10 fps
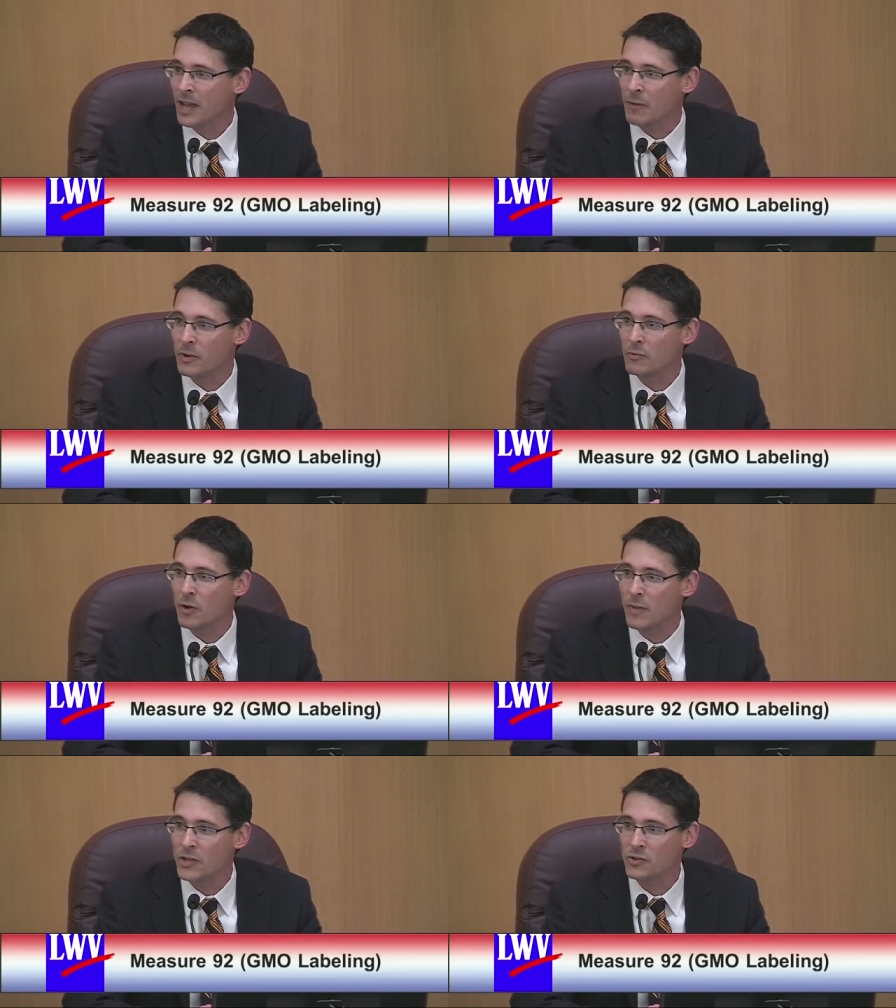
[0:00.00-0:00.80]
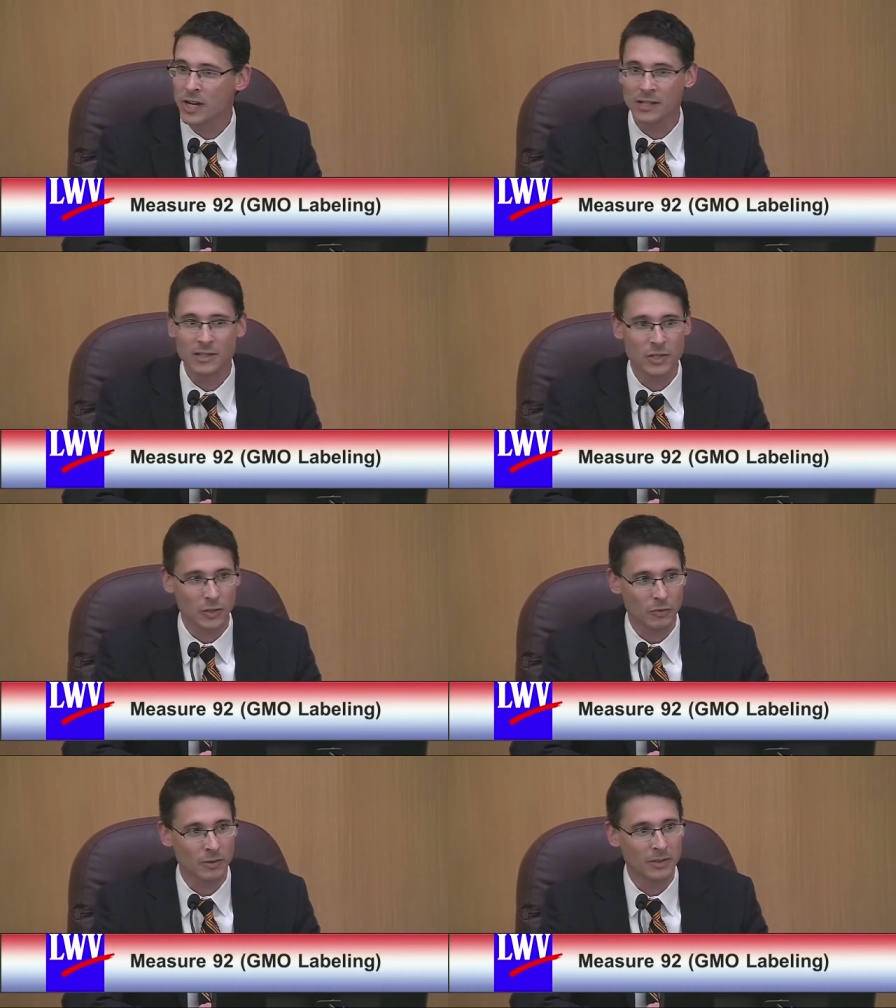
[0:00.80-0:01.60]
And we wrote Measure
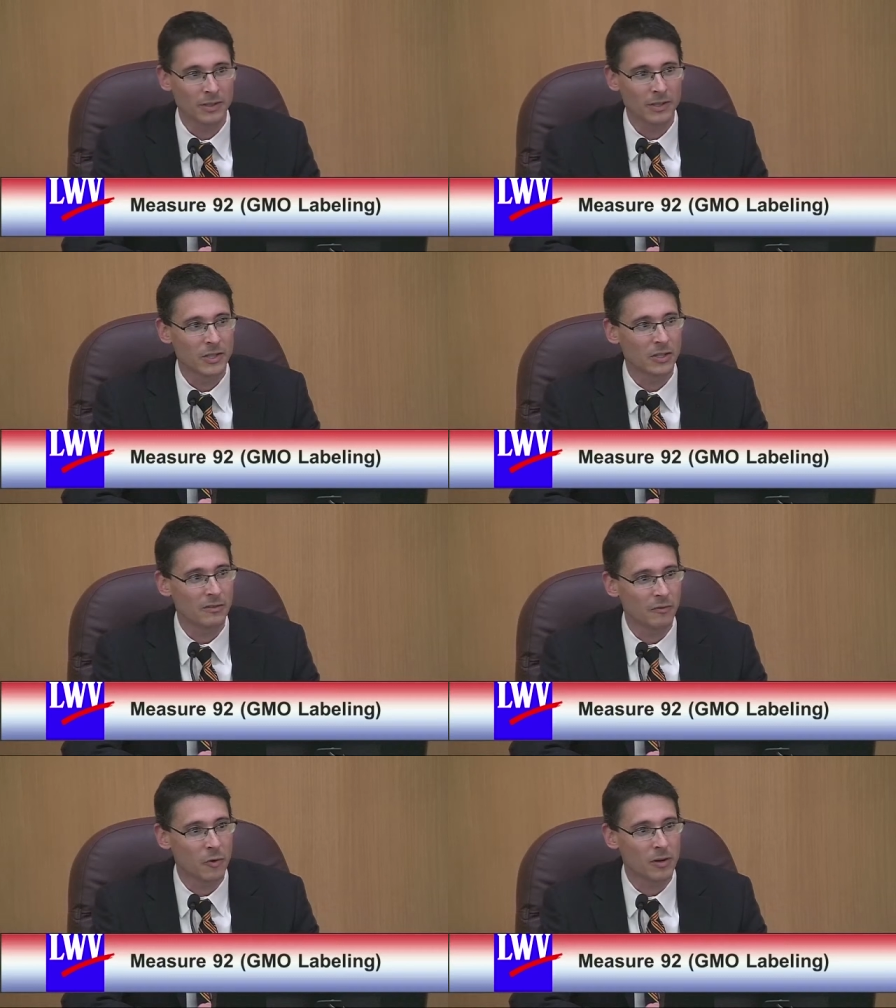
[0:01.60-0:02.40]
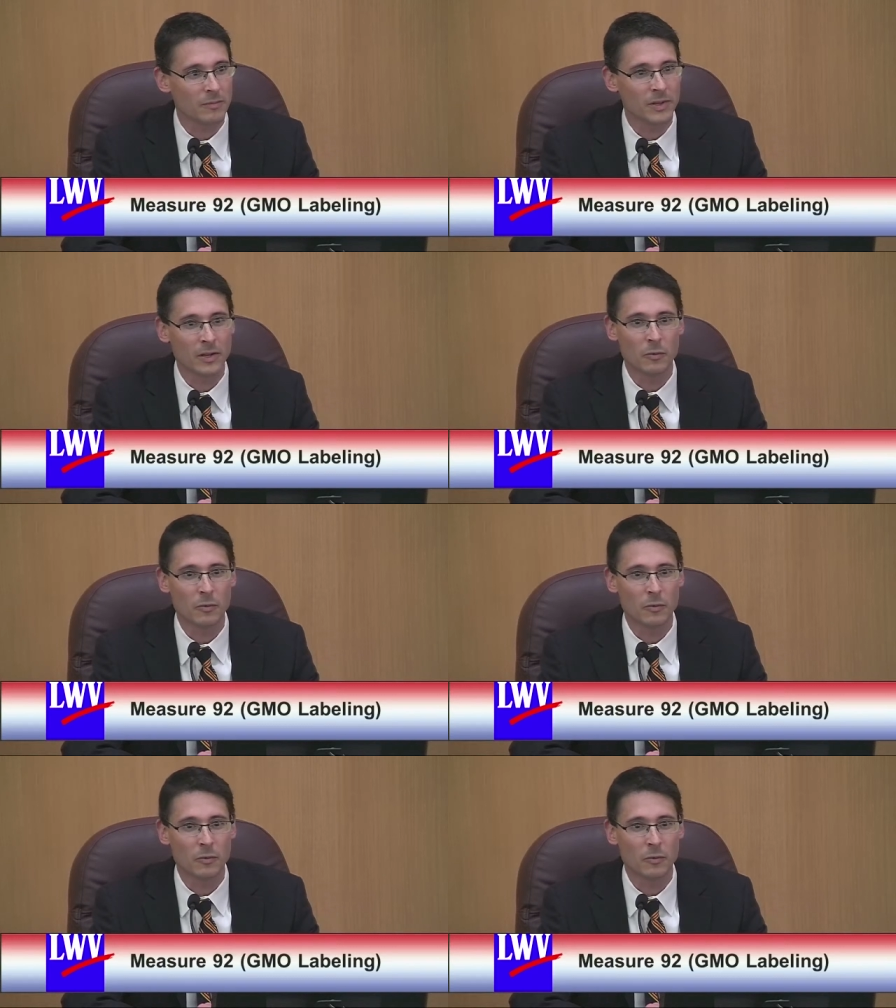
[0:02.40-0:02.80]
92 to conform